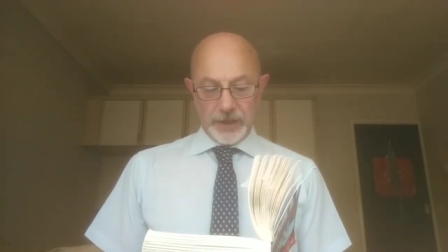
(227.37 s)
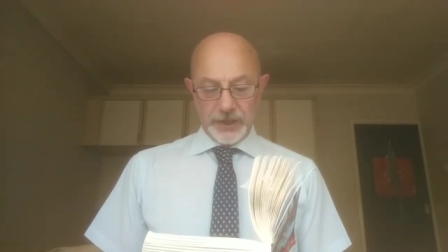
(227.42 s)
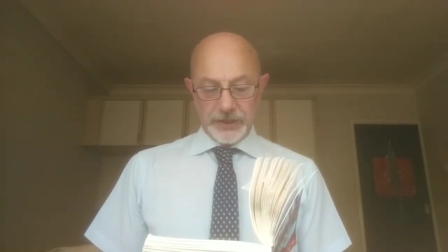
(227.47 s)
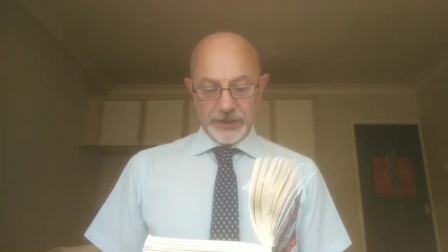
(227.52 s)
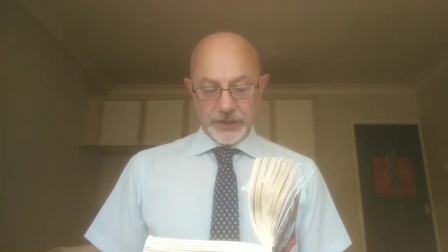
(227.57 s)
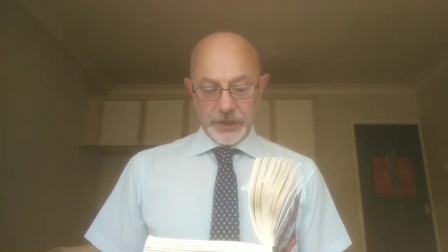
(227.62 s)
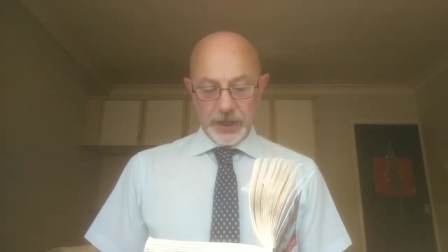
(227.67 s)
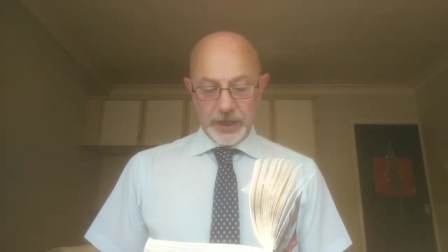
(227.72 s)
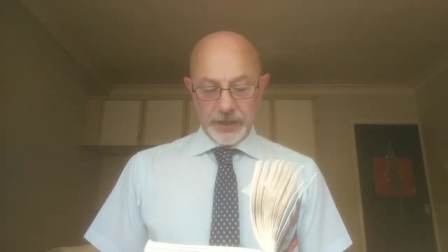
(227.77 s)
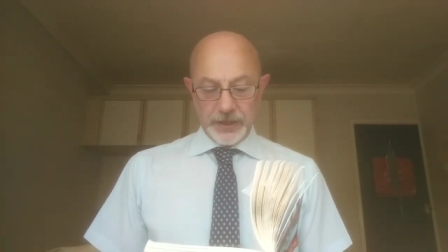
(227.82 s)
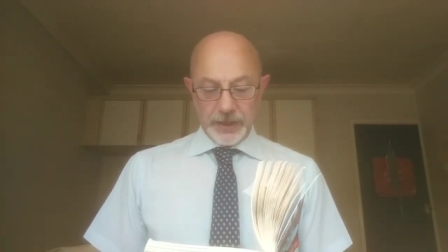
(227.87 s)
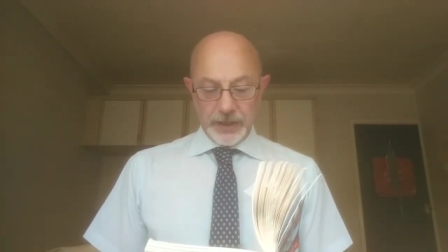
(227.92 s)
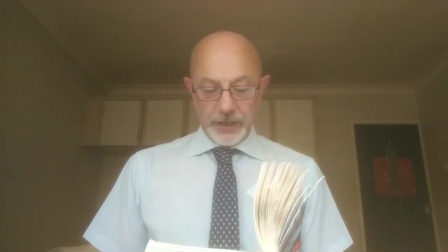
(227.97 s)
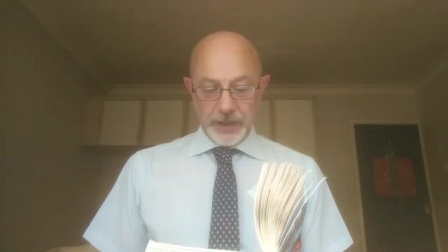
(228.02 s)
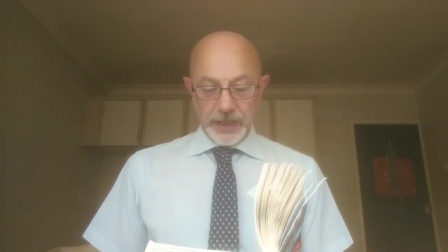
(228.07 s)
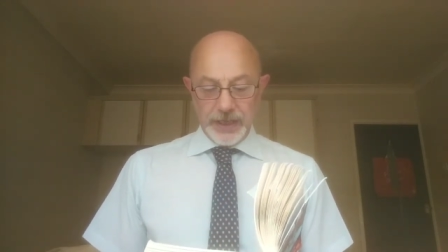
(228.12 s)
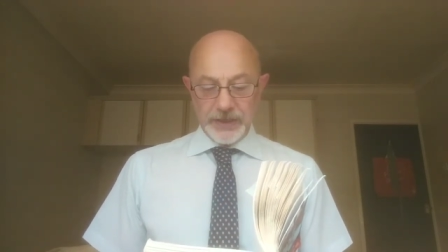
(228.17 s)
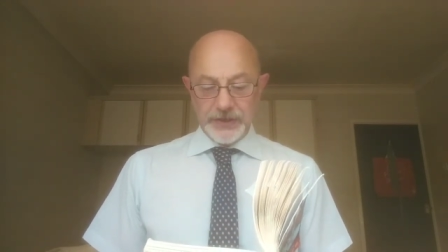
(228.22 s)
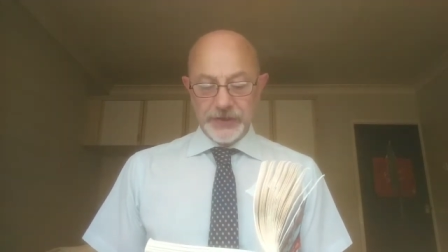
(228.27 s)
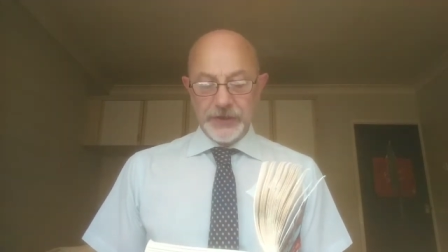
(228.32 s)
my shirt
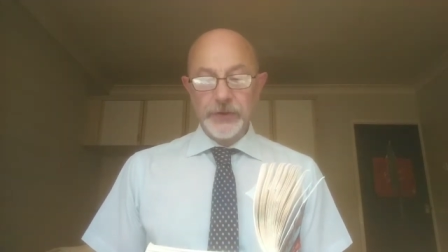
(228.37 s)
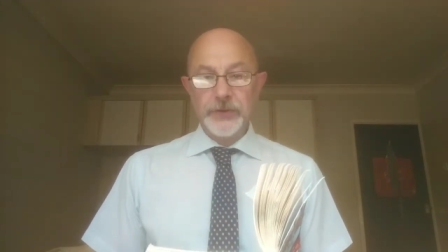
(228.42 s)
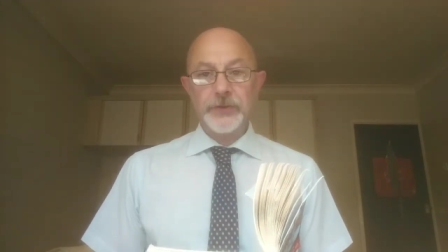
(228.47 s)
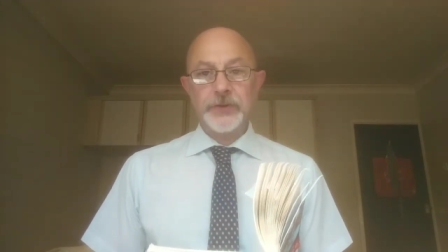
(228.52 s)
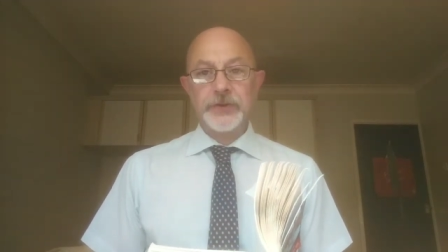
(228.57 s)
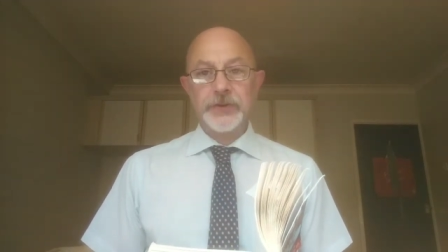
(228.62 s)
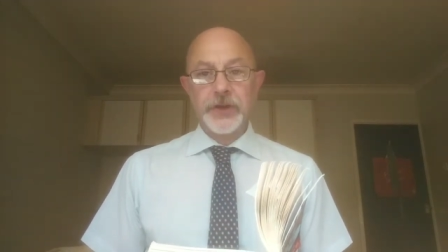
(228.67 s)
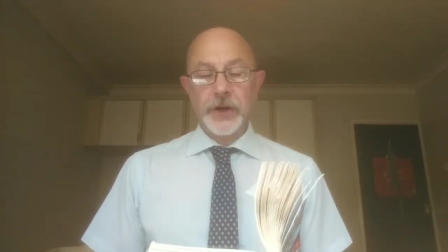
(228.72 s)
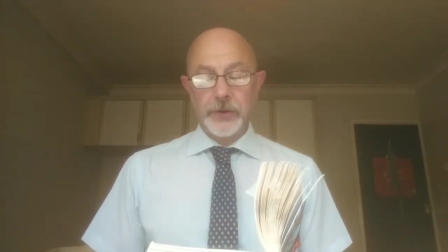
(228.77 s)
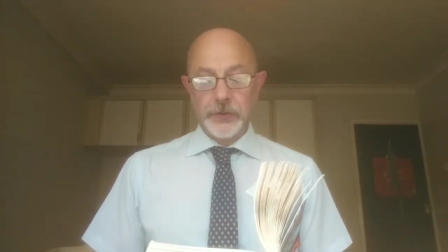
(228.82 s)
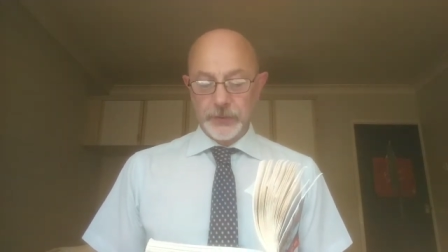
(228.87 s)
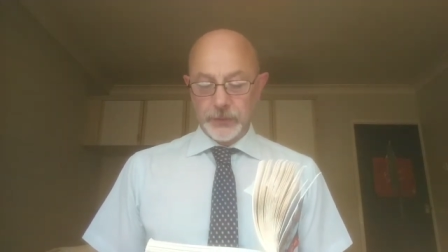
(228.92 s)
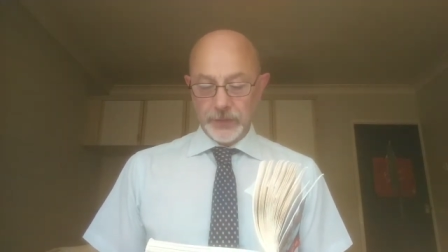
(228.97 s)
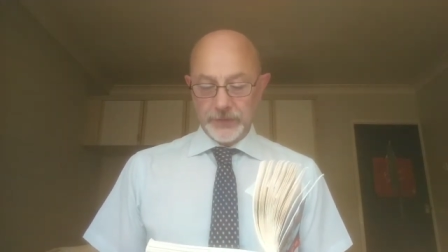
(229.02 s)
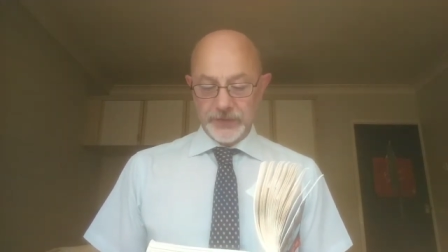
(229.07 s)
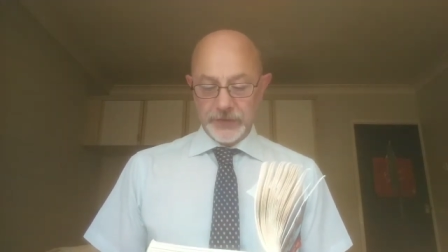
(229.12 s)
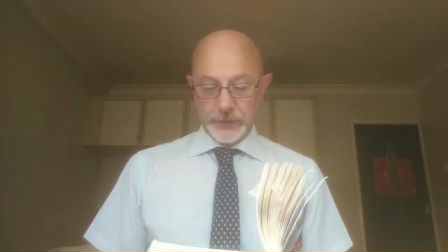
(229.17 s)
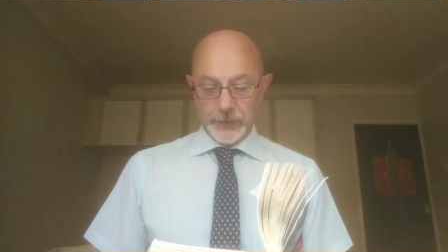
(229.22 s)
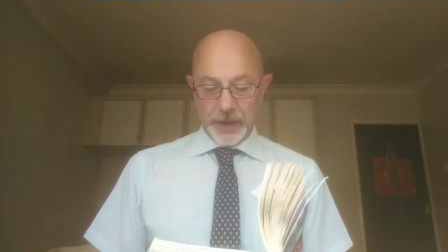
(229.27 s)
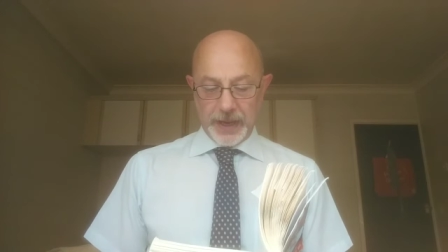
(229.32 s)
is soon soaked
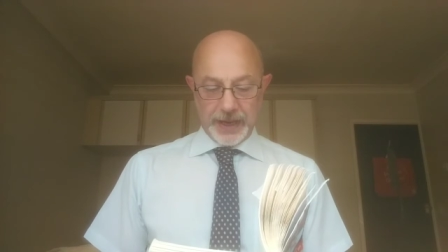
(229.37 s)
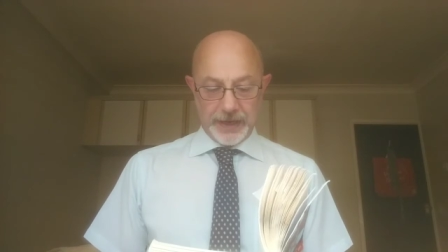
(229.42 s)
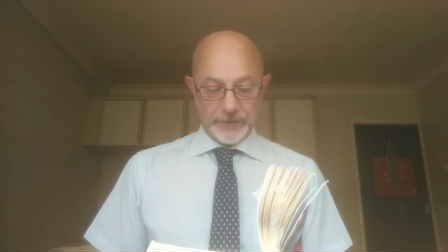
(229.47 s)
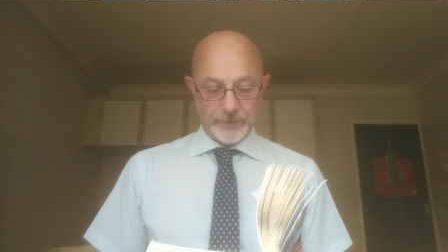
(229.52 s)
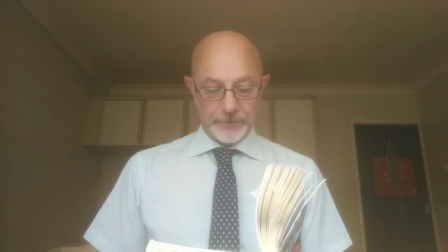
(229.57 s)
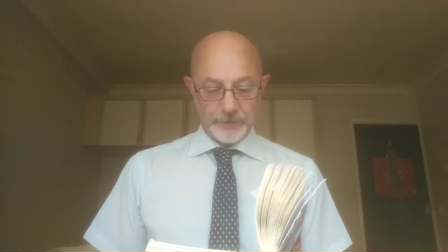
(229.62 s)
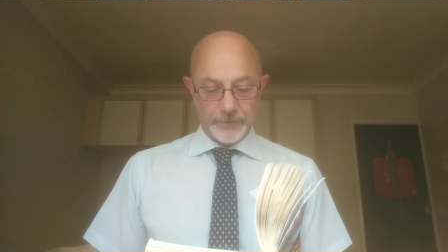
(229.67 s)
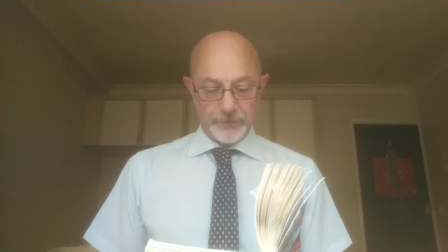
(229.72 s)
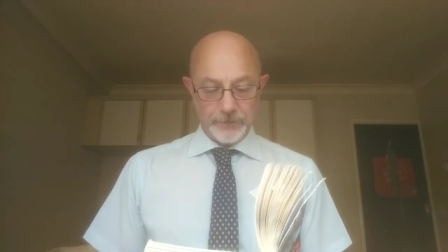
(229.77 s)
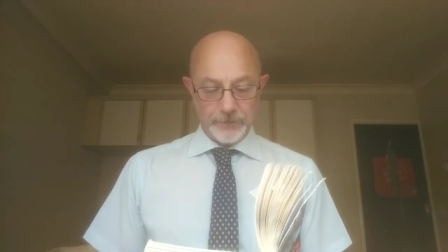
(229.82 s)
with sweat.